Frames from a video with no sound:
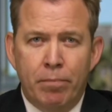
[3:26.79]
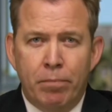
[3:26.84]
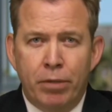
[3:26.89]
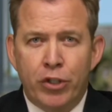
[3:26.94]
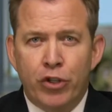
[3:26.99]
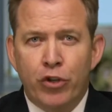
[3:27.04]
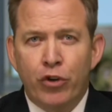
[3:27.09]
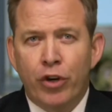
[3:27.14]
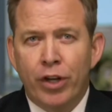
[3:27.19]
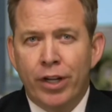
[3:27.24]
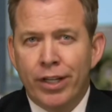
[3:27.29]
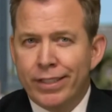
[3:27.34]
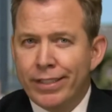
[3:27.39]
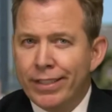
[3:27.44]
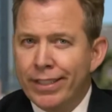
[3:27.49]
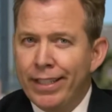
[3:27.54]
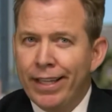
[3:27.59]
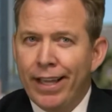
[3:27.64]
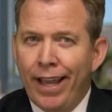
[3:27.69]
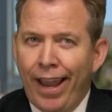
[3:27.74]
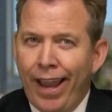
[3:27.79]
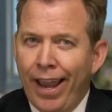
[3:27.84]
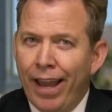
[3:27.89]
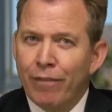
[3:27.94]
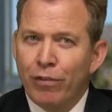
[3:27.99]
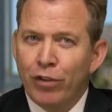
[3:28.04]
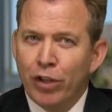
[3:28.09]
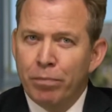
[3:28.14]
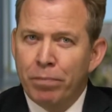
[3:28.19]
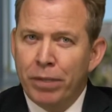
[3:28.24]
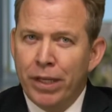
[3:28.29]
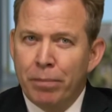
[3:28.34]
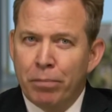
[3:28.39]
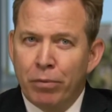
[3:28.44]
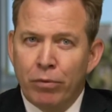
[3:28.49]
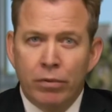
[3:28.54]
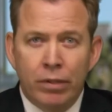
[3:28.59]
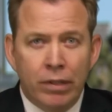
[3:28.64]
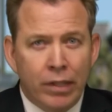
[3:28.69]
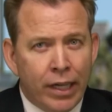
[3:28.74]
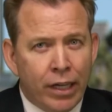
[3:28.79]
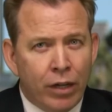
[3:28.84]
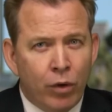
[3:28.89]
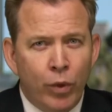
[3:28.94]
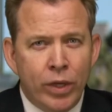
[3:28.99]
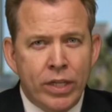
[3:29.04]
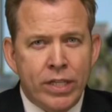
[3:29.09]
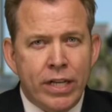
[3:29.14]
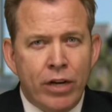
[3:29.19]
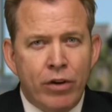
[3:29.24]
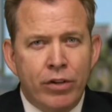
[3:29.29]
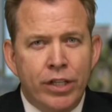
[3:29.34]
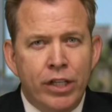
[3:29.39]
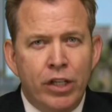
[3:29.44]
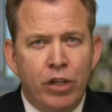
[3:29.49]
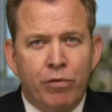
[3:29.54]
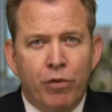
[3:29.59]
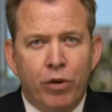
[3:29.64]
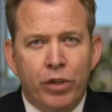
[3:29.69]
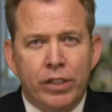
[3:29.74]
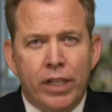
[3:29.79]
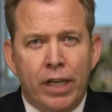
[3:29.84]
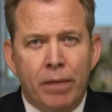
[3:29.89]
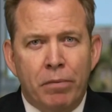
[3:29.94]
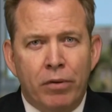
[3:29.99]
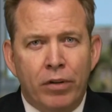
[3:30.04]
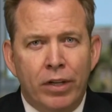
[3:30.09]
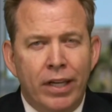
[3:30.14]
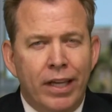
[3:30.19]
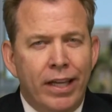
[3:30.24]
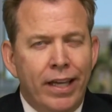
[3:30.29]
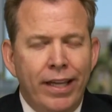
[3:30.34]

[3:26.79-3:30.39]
But you're going to see a handful of people, like Quentin Tarantino, for example.